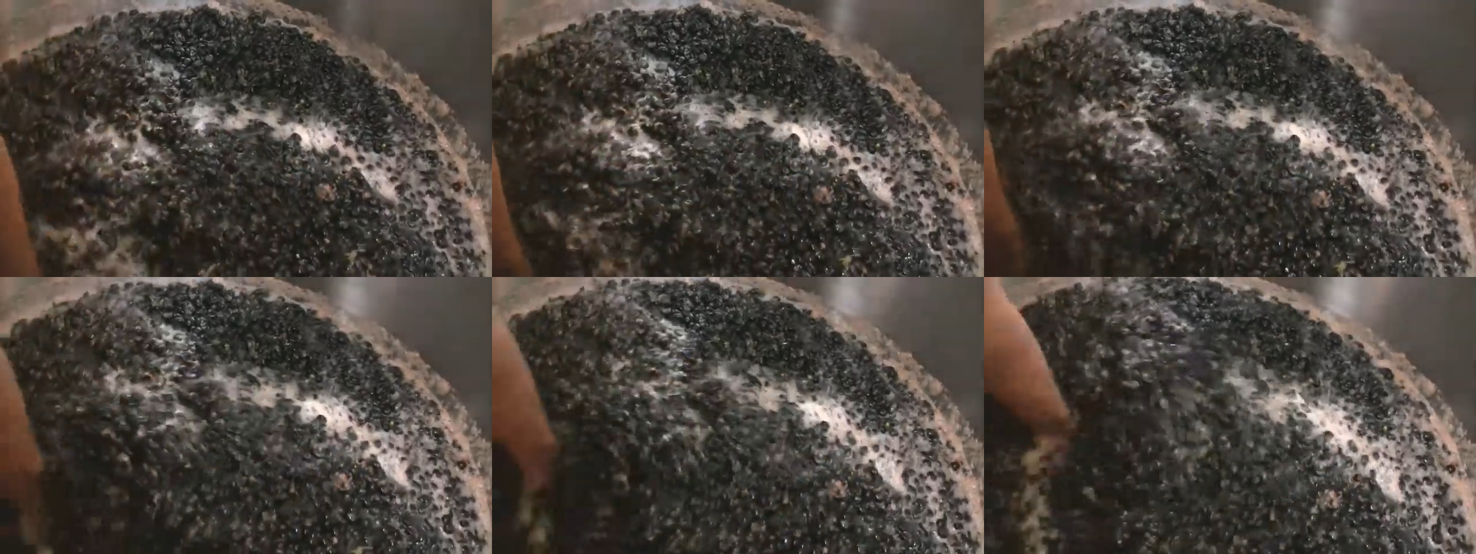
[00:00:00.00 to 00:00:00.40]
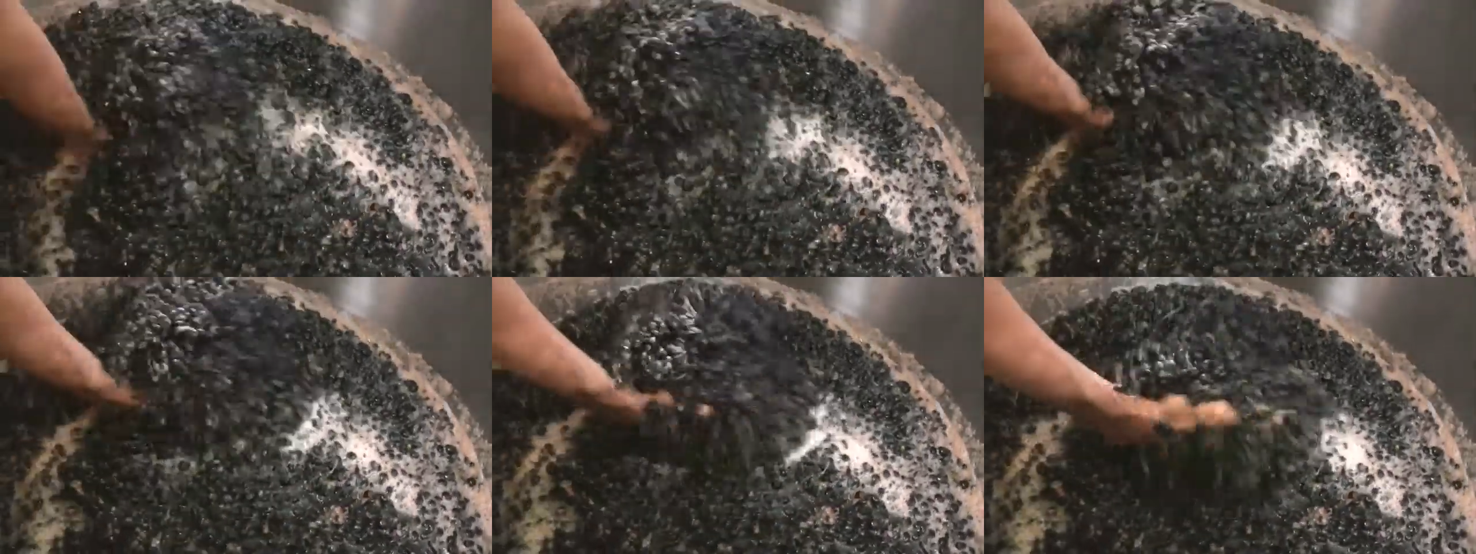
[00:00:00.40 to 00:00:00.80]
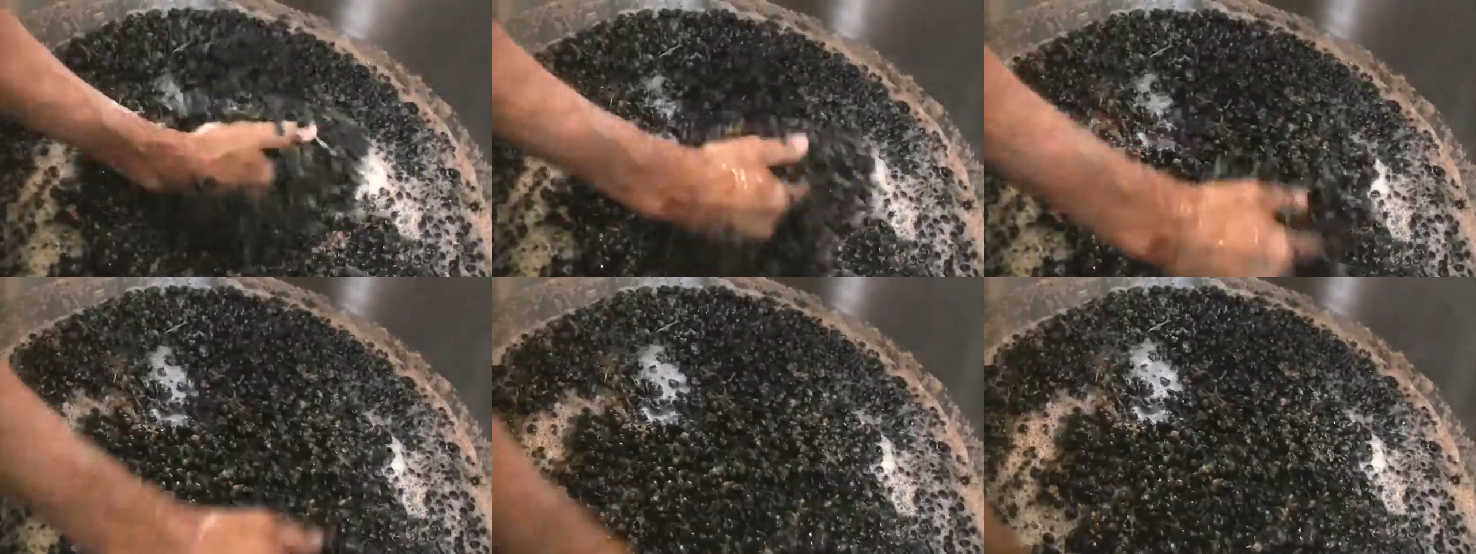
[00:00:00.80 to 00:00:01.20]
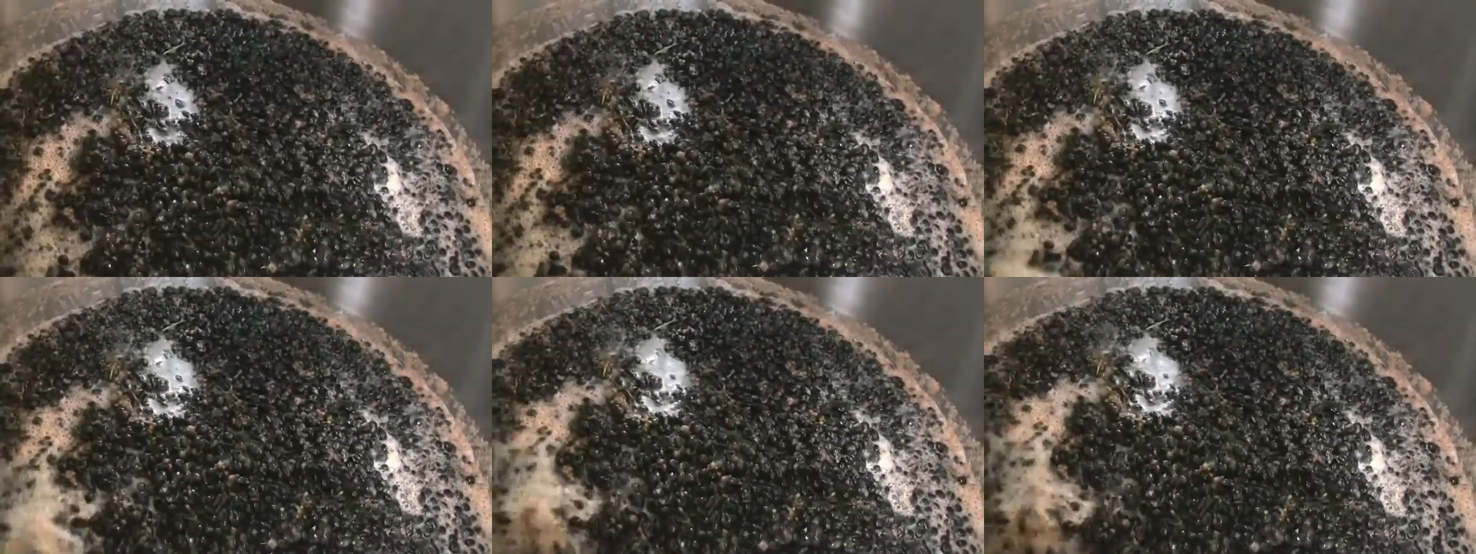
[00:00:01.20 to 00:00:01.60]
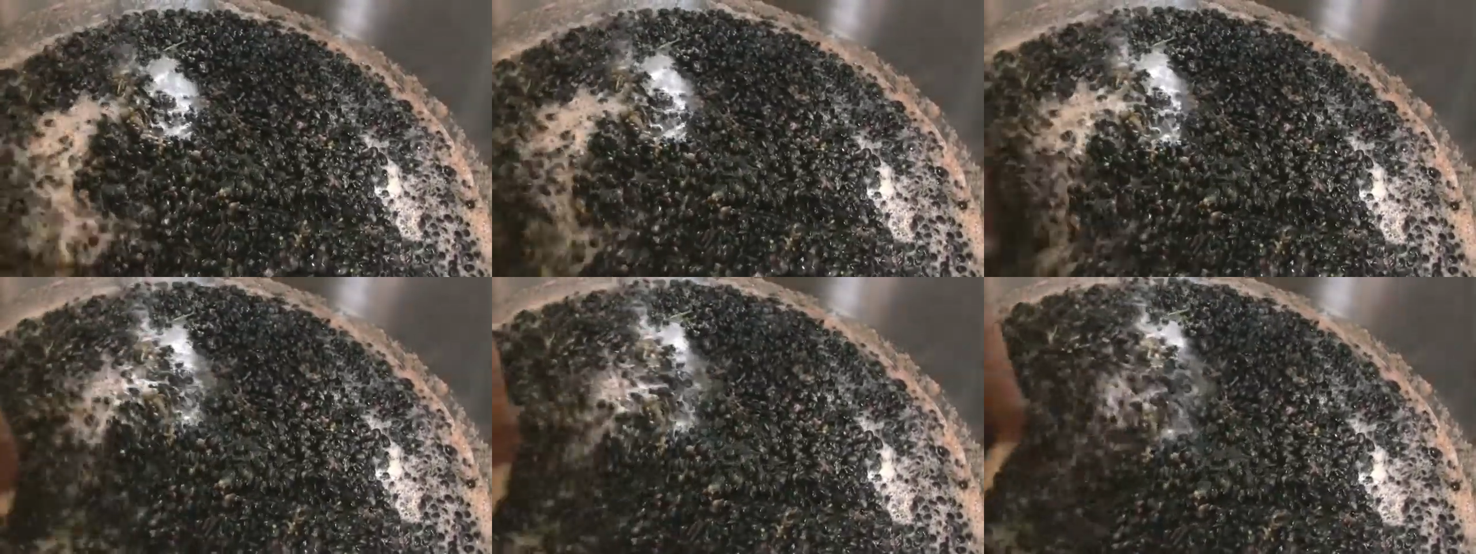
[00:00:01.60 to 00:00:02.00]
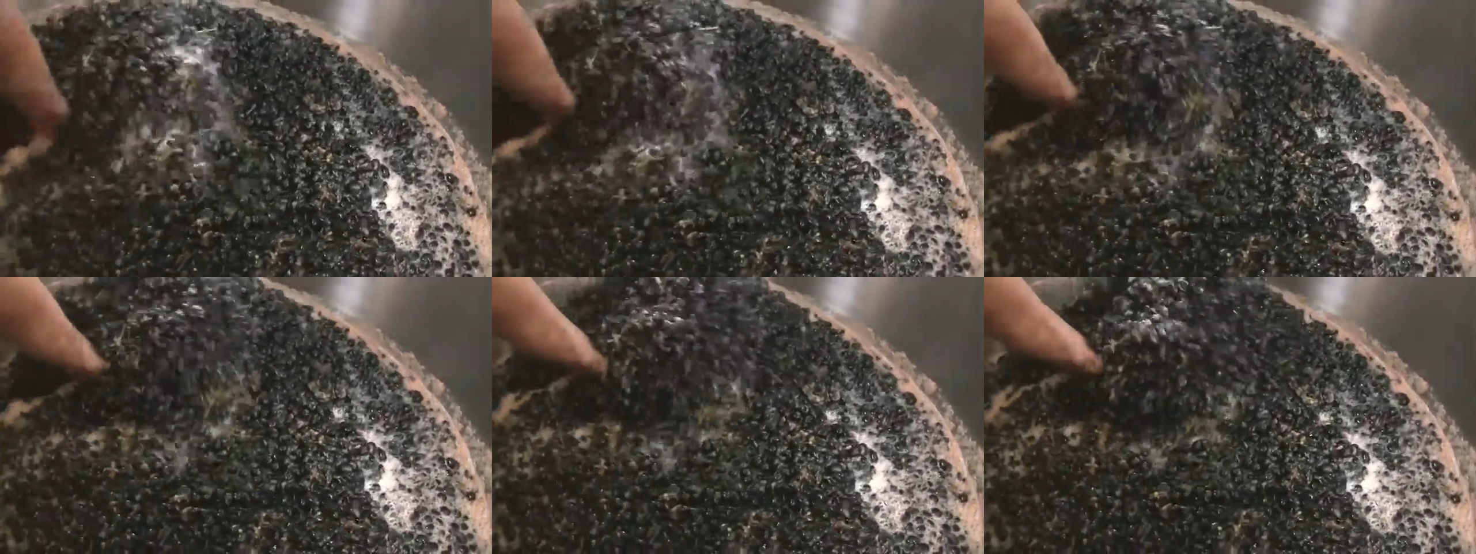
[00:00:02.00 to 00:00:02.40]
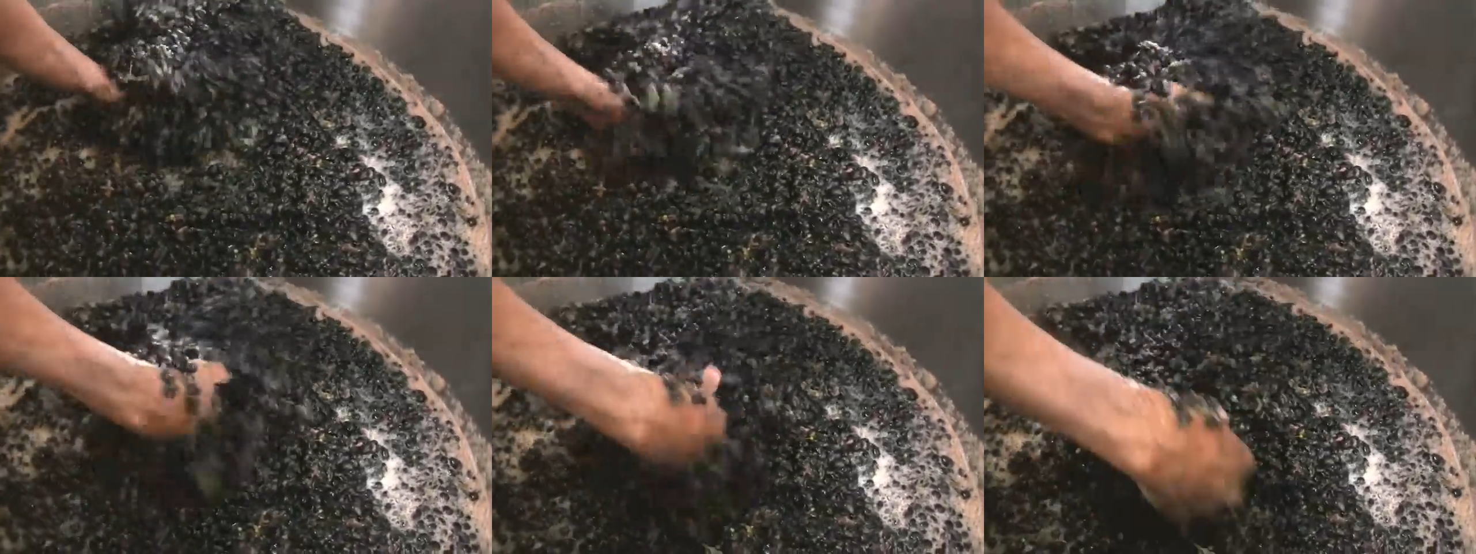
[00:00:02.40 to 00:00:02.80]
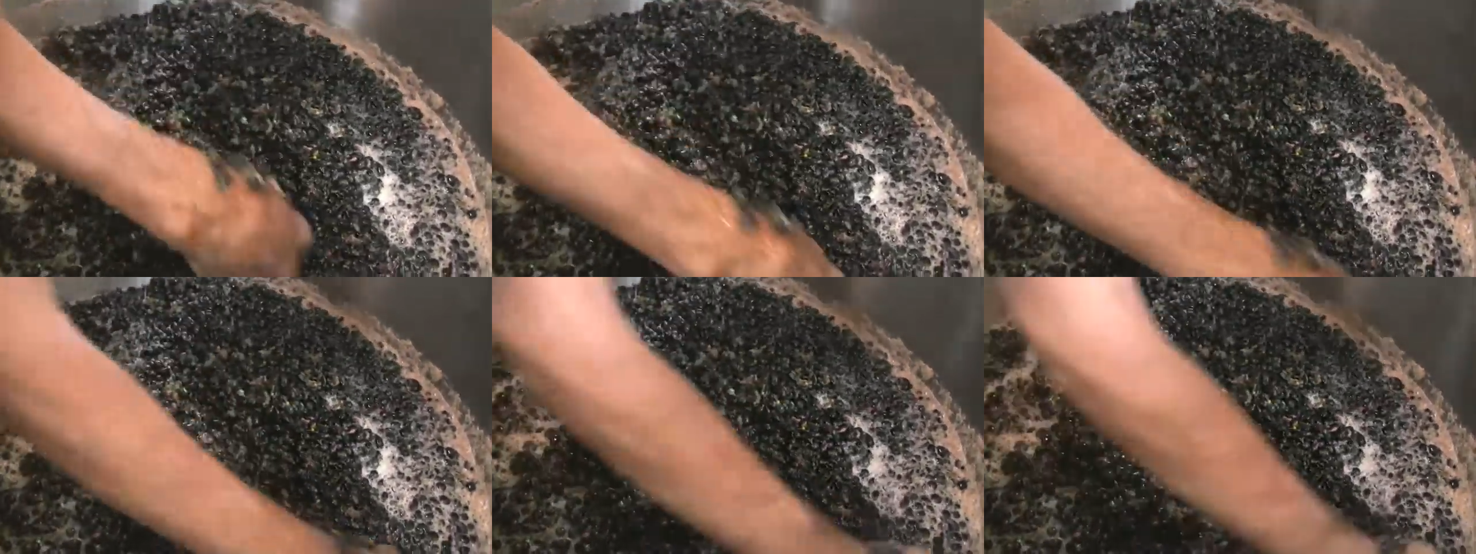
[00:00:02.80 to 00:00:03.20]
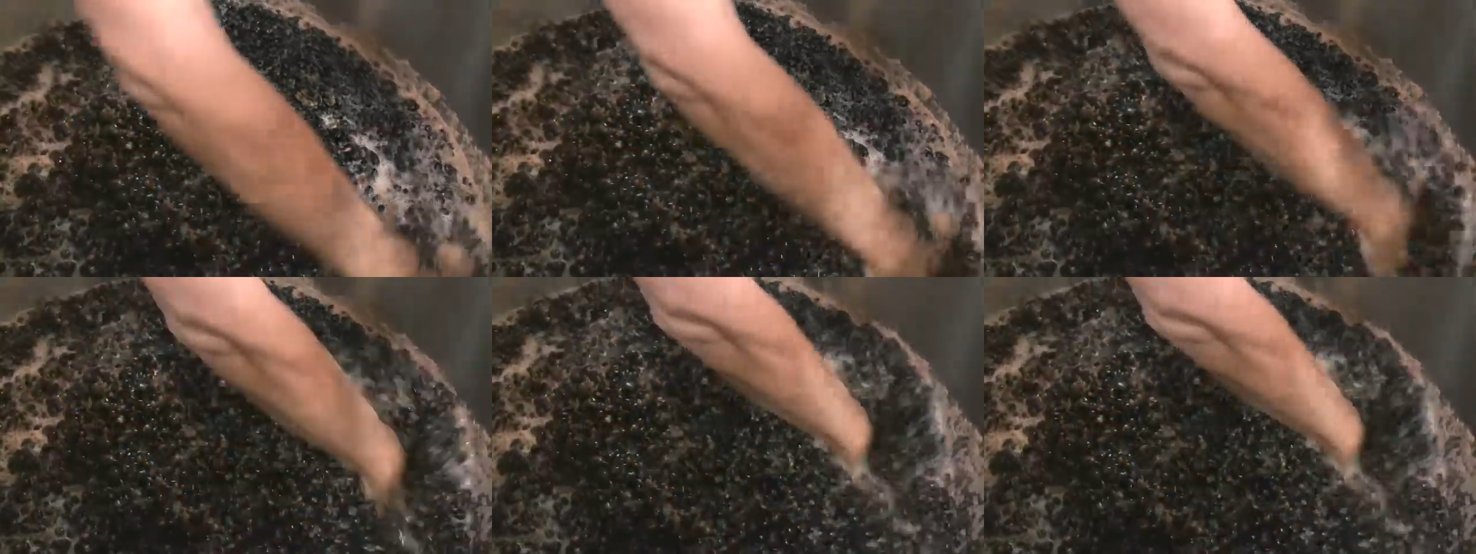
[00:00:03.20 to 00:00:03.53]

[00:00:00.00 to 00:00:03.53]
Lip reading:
[unreadable: no face in view]